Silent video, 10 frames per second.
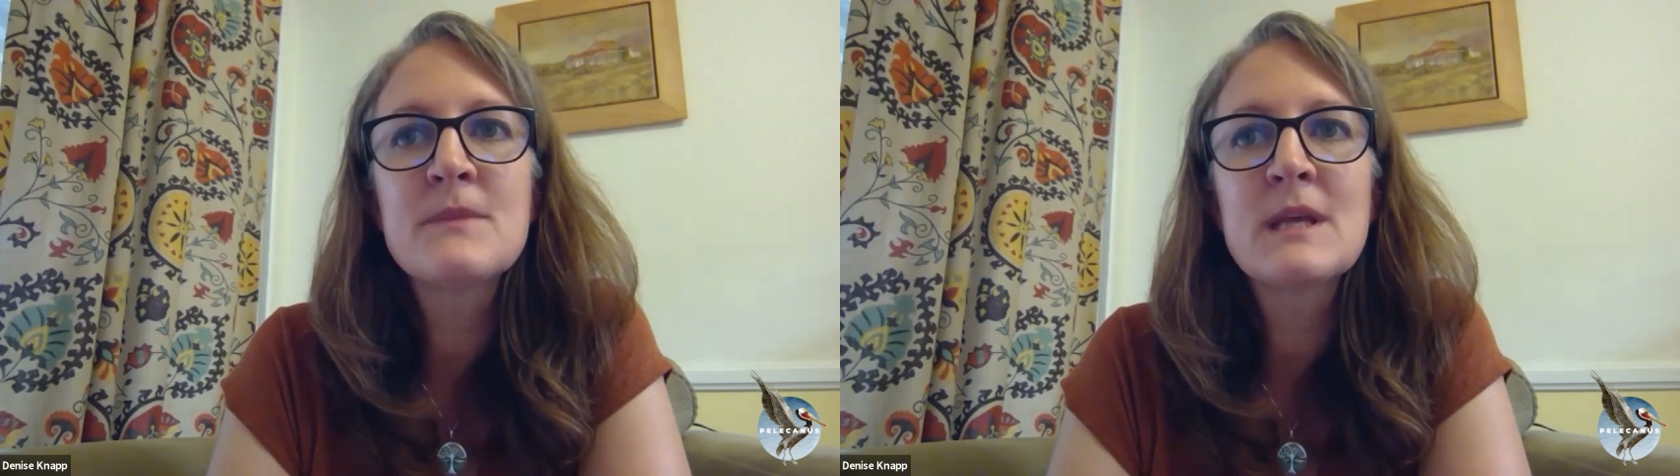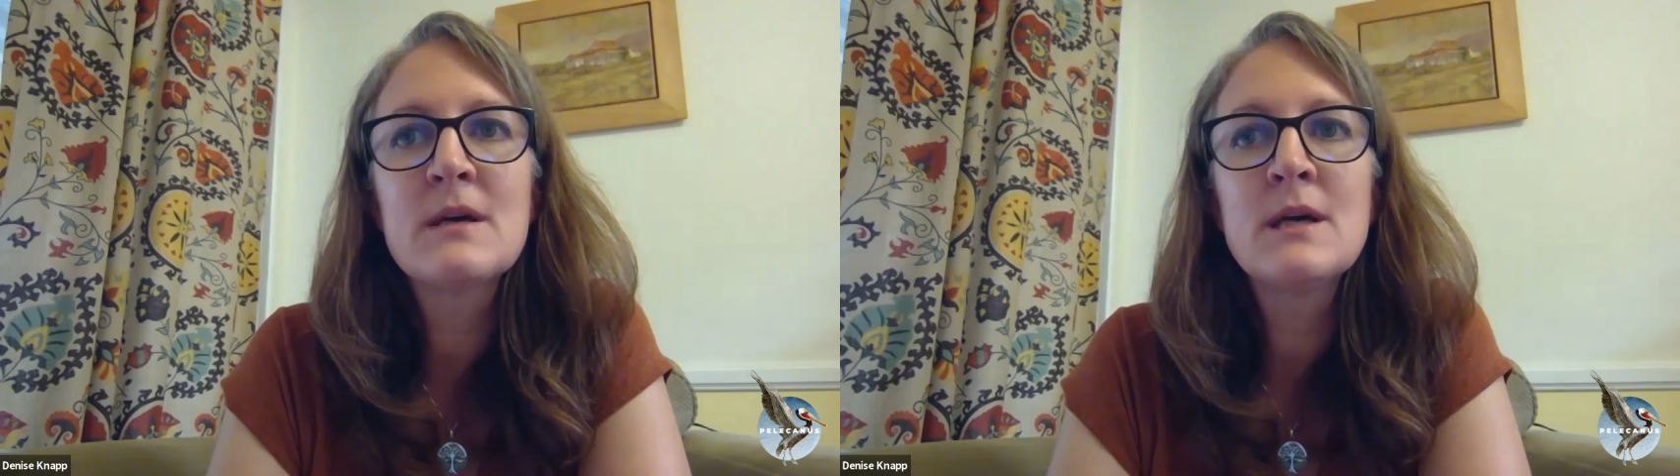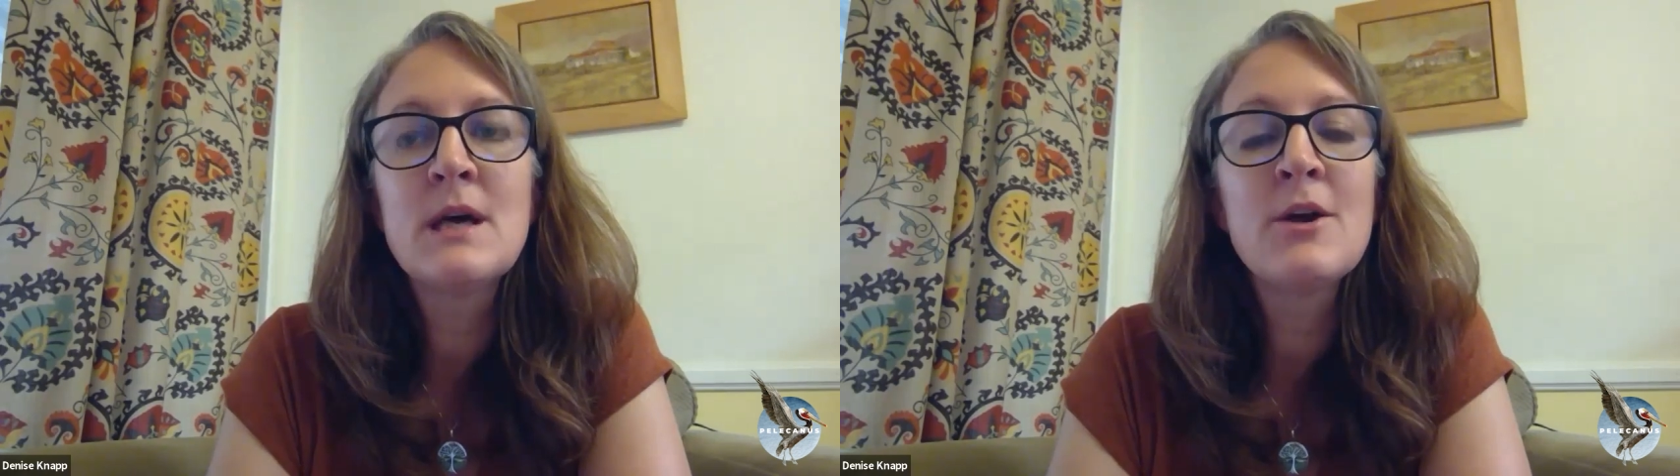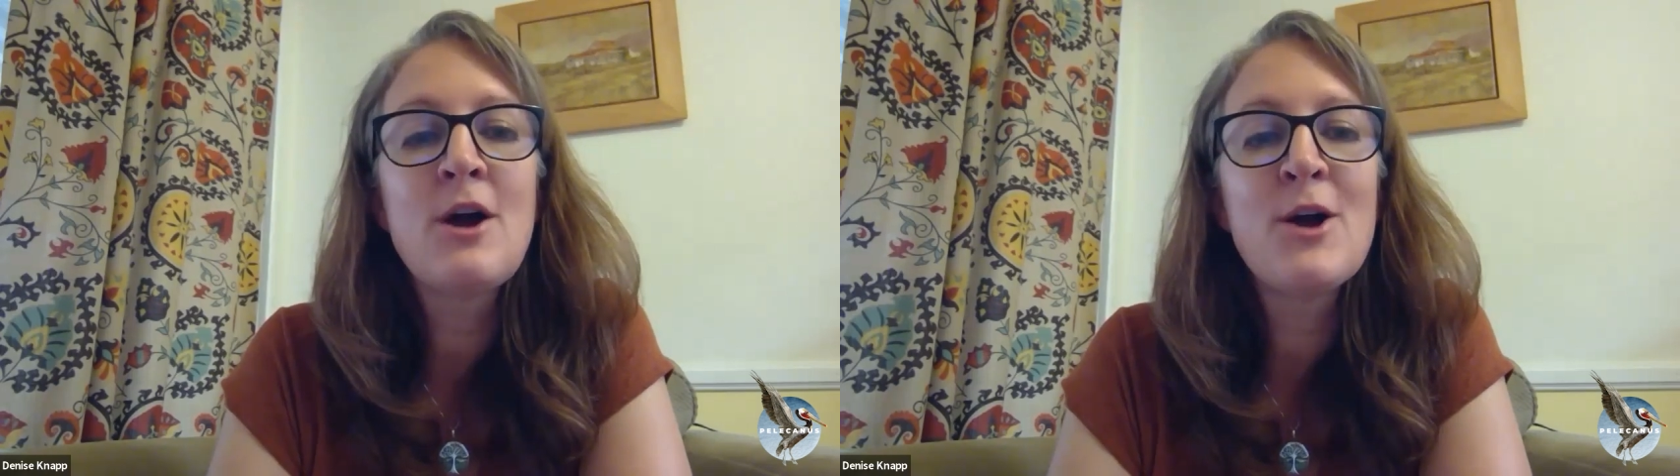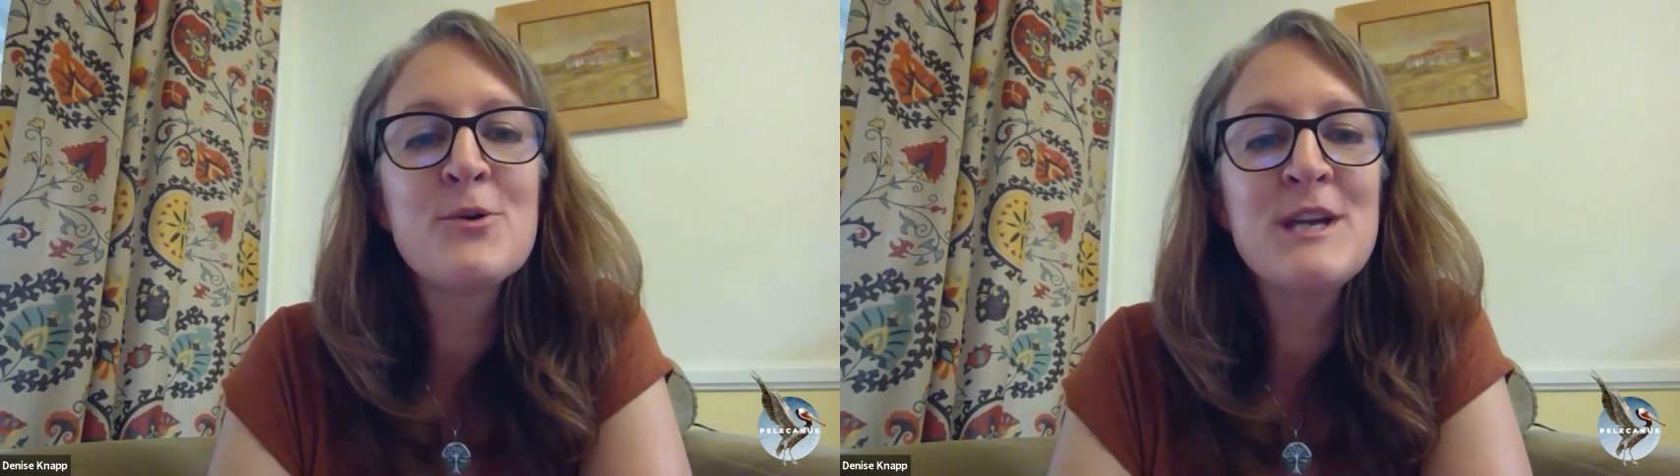
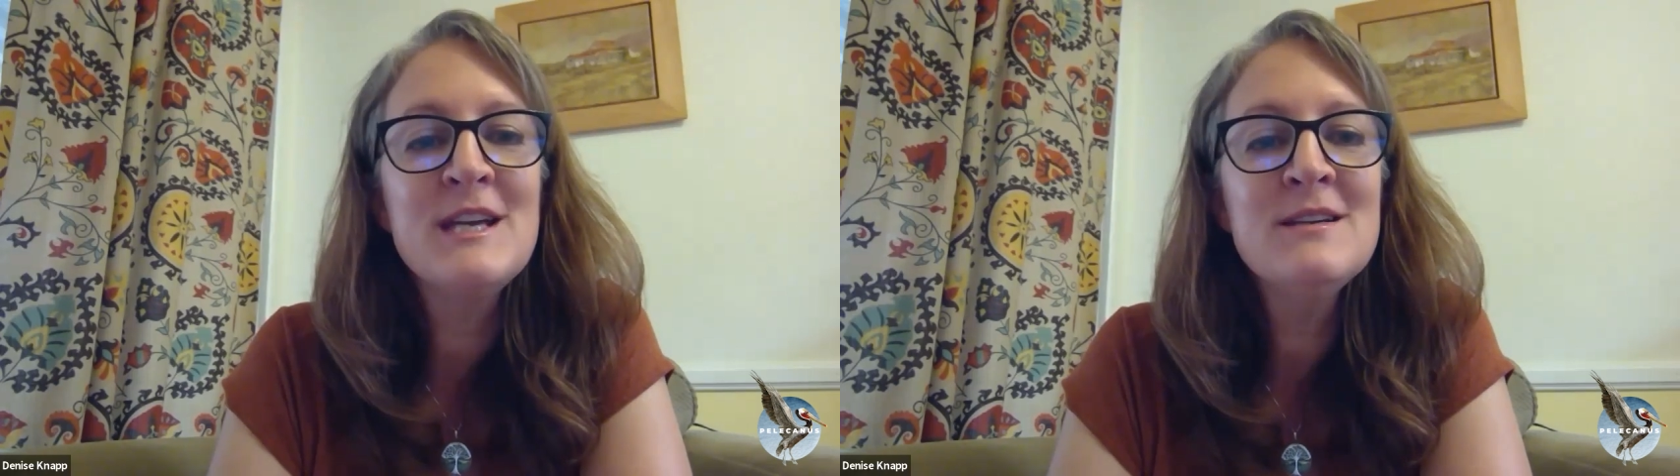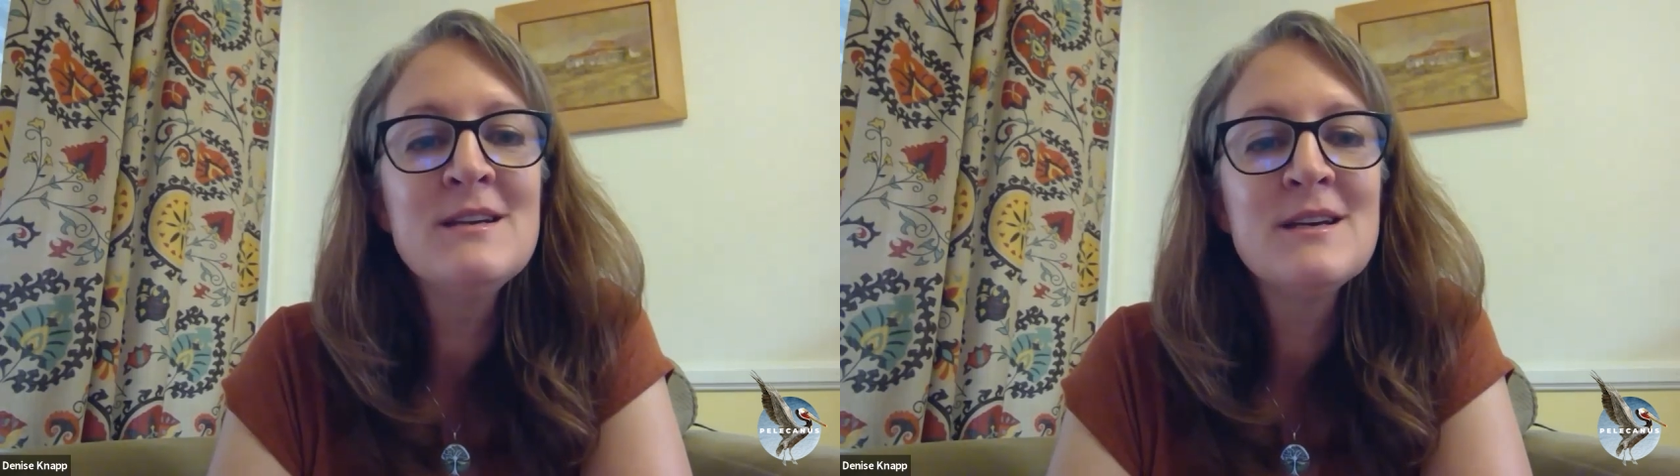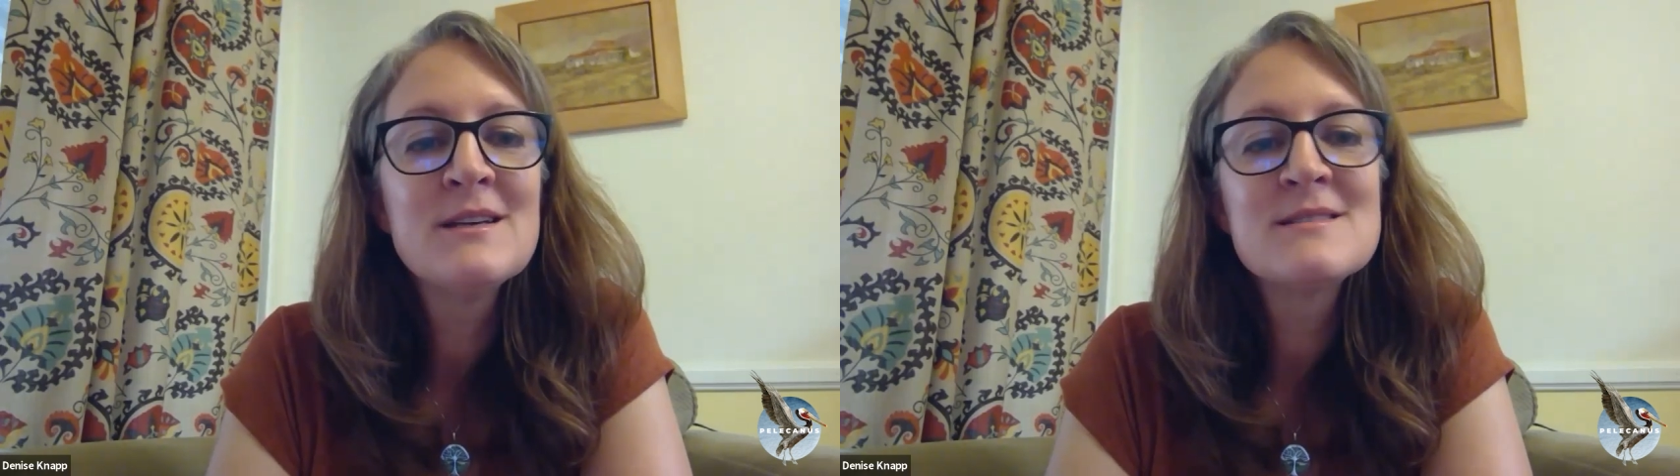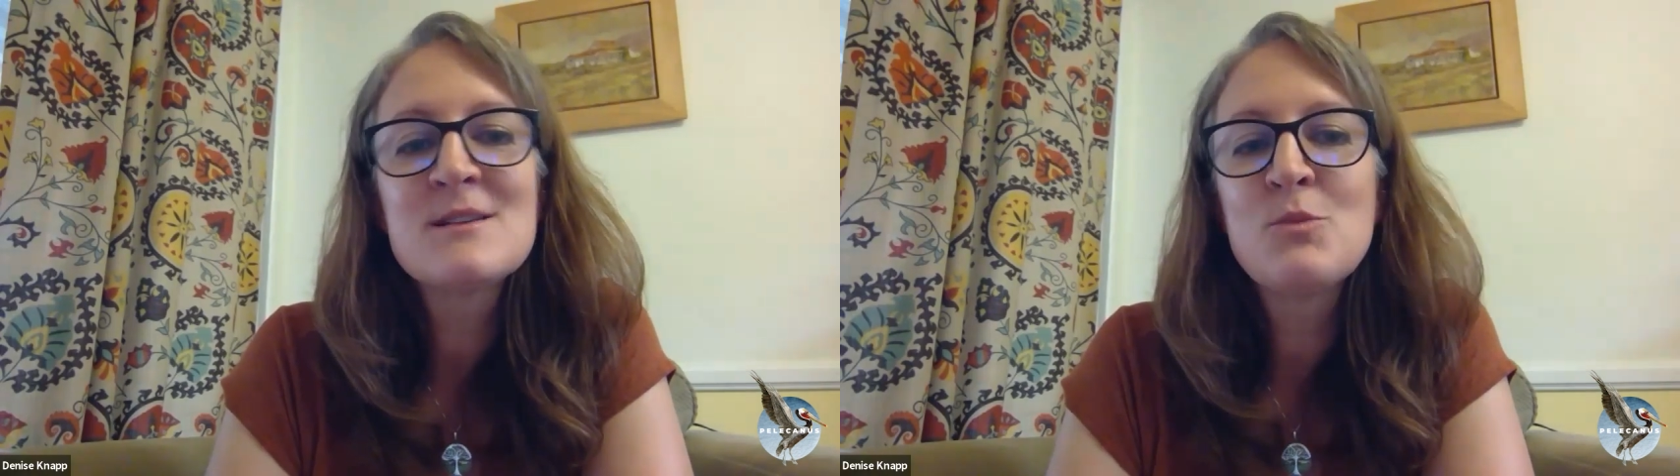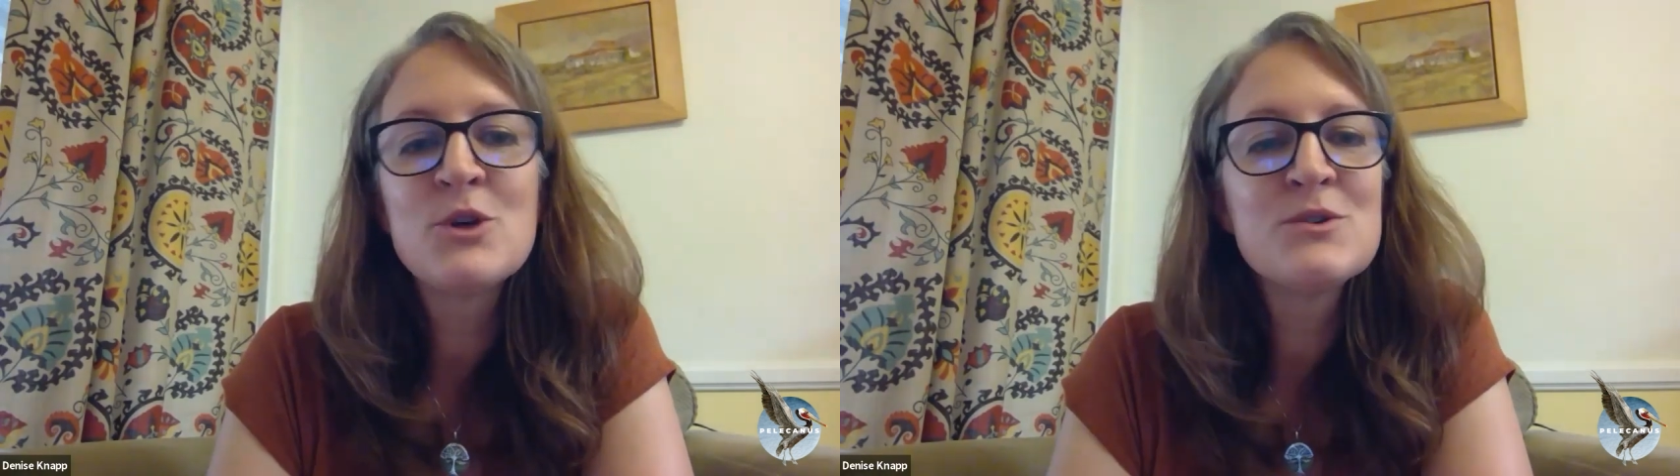honoree, someone